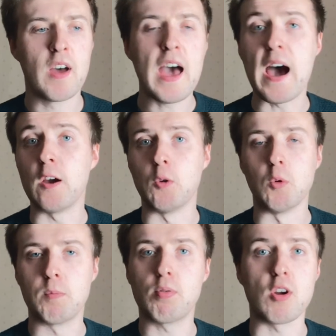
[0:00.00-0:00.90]
how you
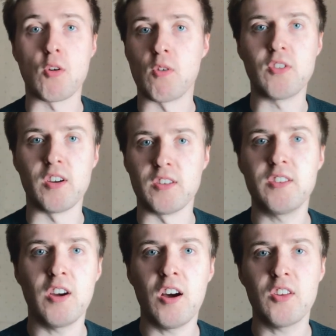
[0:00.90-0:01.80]
would prioritize
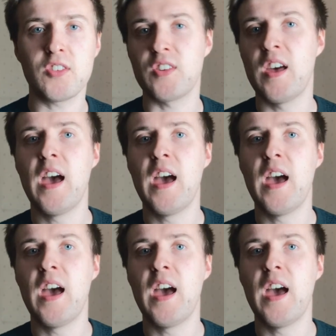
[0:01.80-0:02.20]
tasks